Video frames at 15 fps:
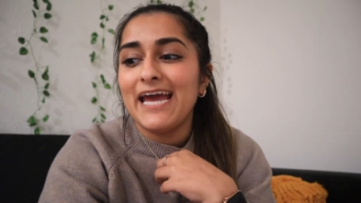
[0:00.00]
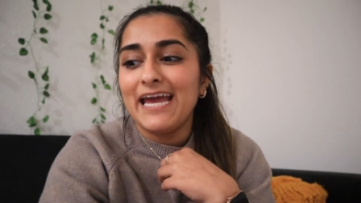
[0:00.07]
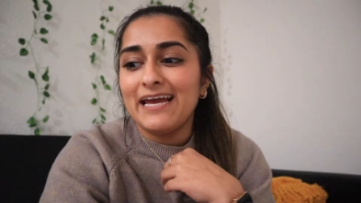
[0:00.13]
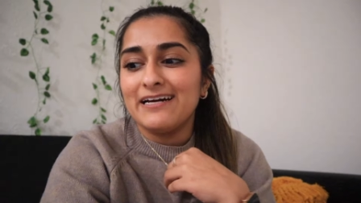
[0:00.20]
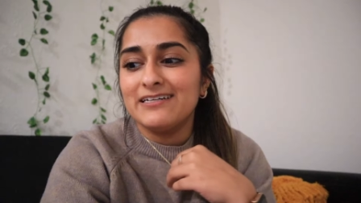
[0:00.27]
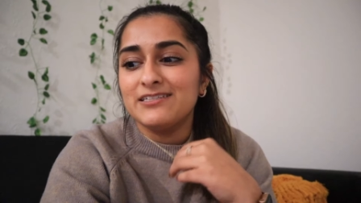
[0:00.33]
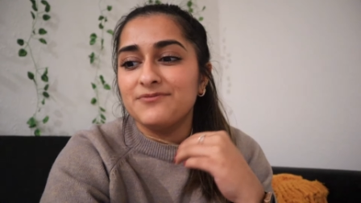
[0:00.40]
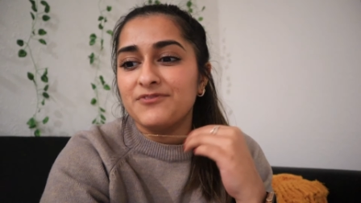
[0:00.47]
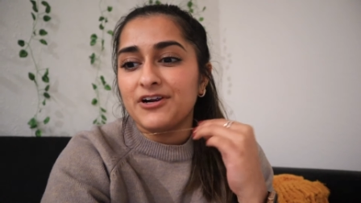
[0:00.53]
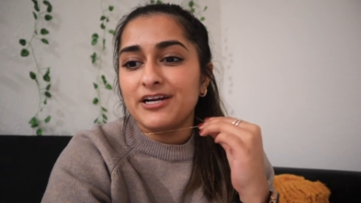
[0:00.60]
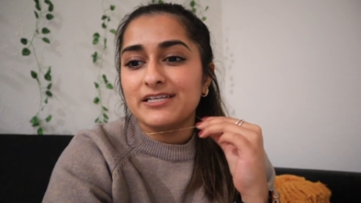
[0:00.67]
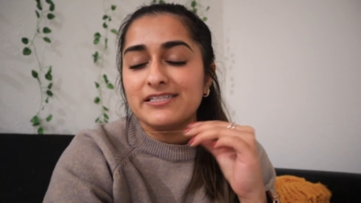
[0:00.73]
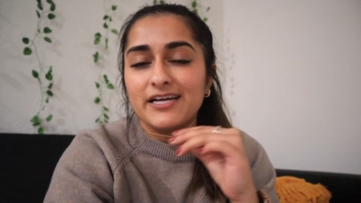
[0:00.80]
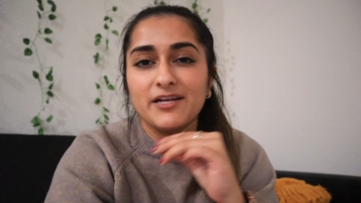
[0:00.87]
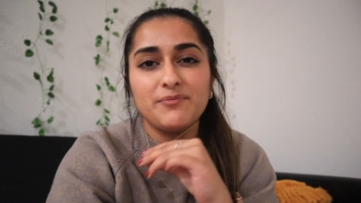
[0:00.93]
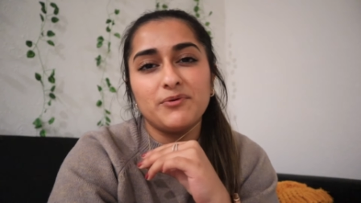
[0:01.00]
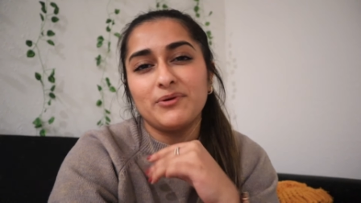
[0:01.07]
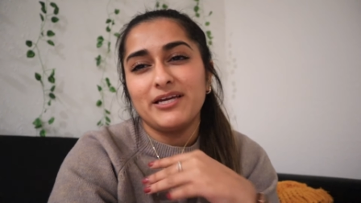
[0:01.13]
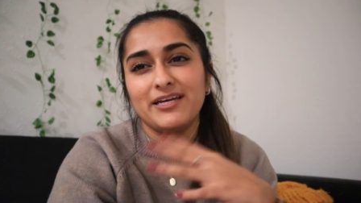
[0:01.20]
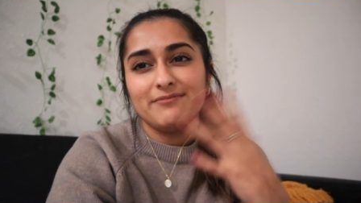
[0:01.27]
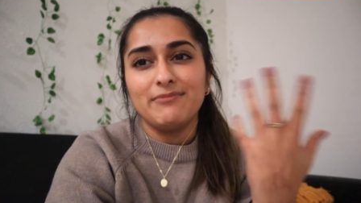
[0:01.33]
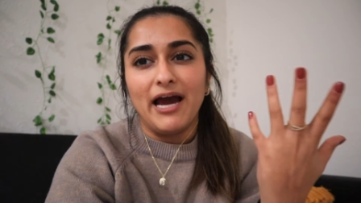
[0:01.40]
And I'm very excited, but
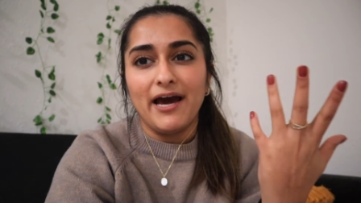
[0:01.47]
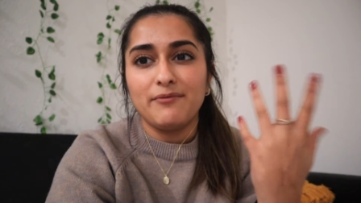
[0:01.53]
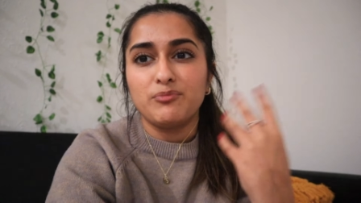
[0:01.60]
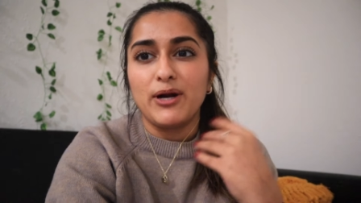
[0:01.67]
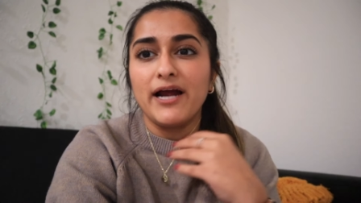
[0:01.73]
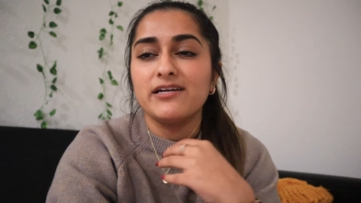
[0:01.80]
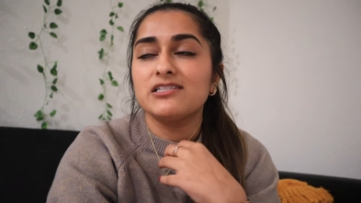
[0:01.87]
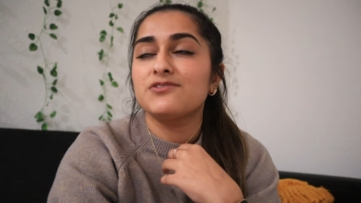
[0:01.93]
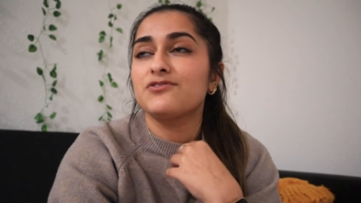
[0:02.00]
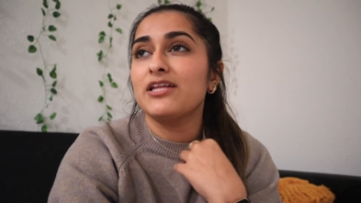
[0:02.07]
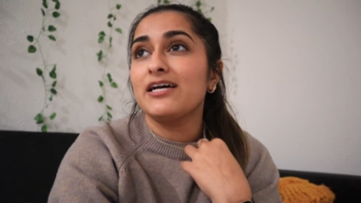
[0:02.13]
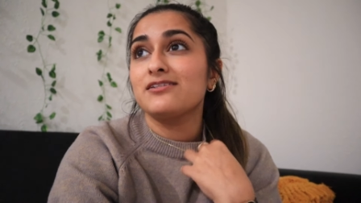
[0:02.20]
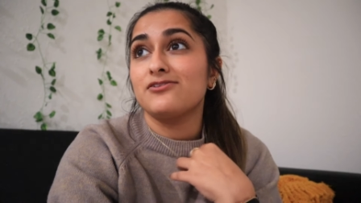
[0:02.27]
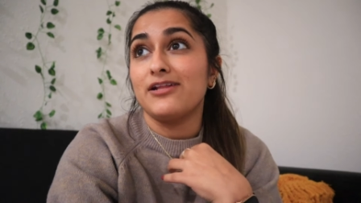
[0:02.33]
we had practice for that.